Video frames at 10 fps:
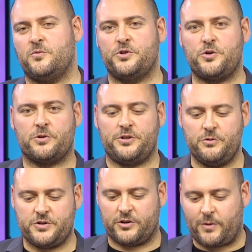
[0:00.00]
which you were
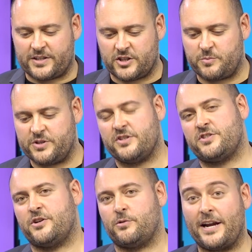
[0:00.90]
using to access Business
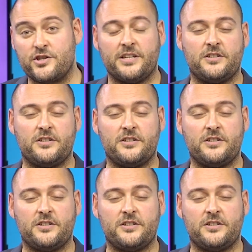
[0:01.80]
Central actually